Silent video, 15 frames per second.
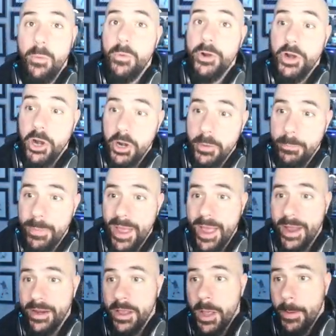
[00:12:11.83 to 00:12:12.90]
one hurt
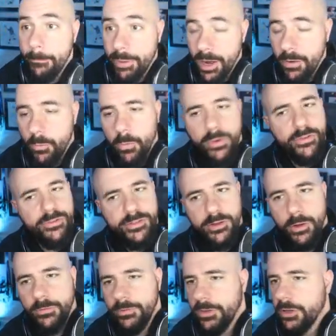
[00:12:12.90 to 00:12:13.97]
bad, but we're
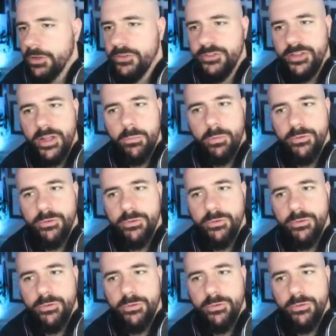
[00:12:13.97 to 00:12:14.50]
still in good shape.